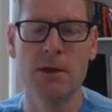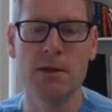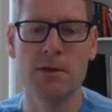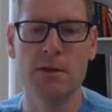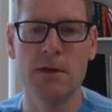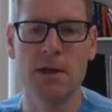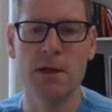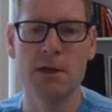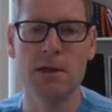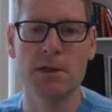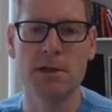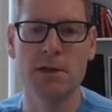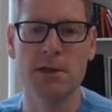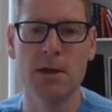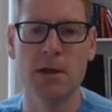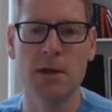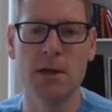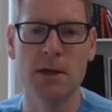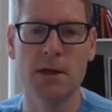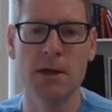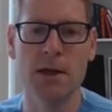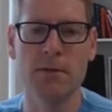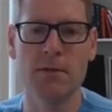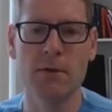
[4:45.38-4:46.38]
You need a
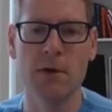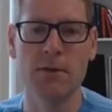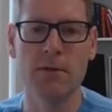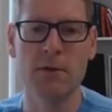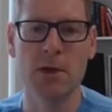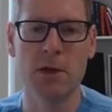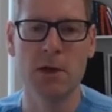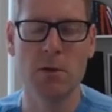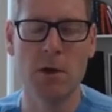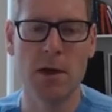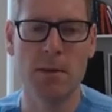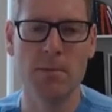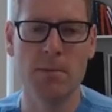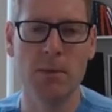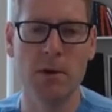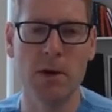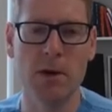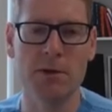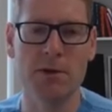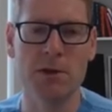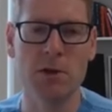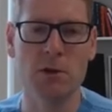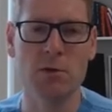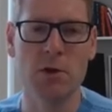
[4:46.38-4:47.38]
certain level of
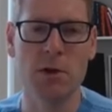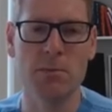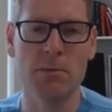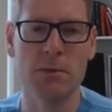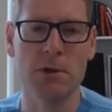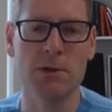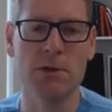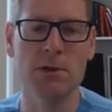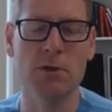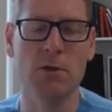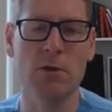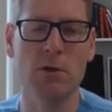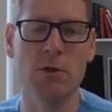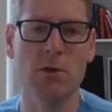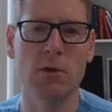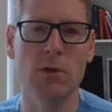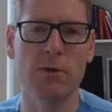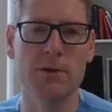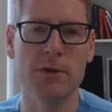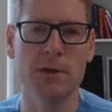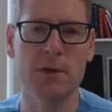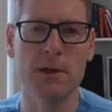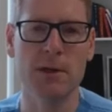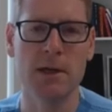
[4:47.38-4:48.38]
implant equipment,
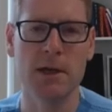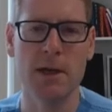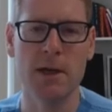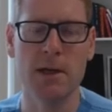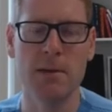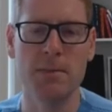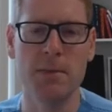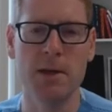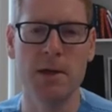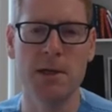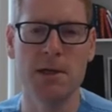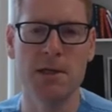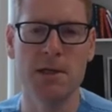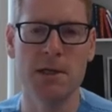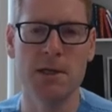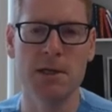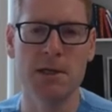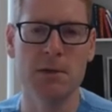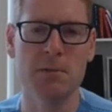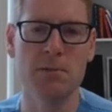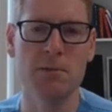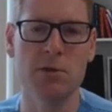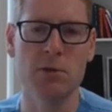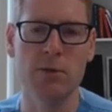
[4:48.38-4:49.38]
often EP
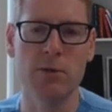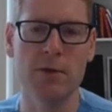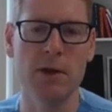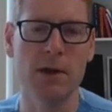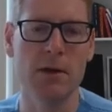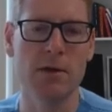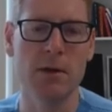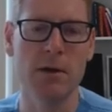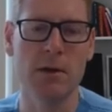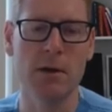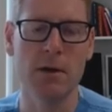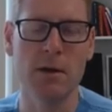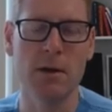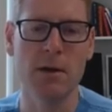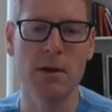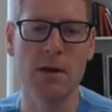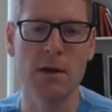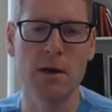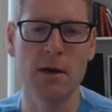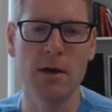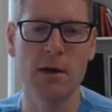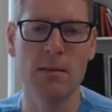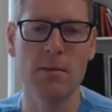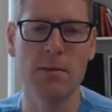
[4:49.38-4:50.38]
systems, although a,
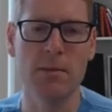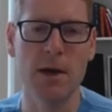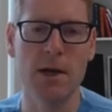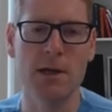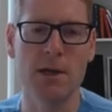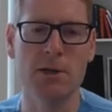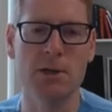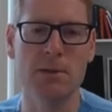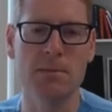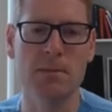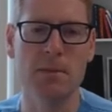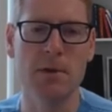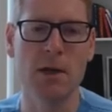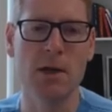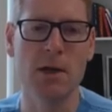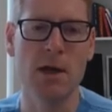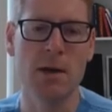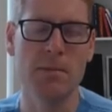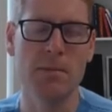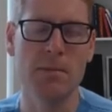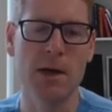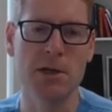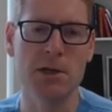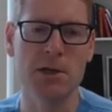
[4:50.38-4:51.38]
uh, a patient,
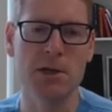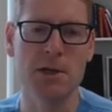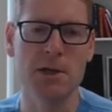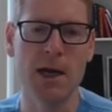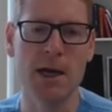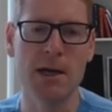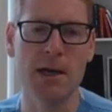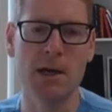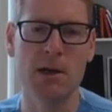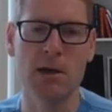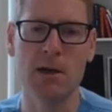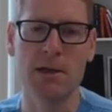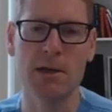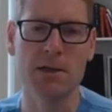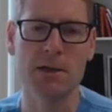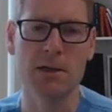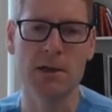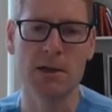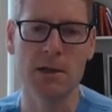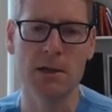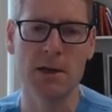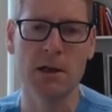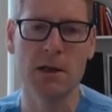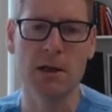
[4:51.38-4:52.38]
patient
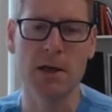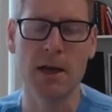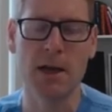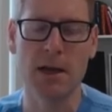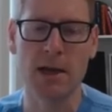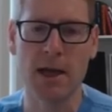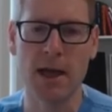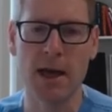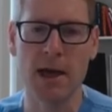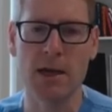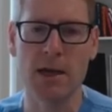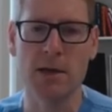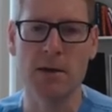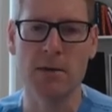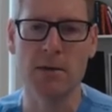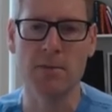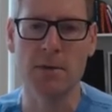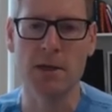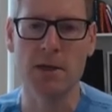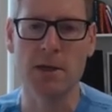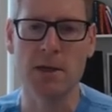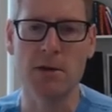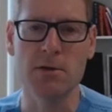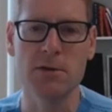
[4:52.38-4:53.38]
analyzer can
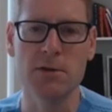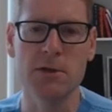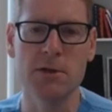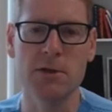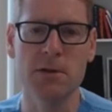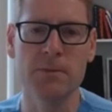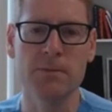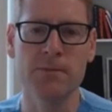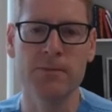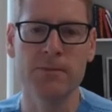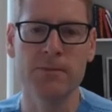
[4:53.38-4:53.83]
be used.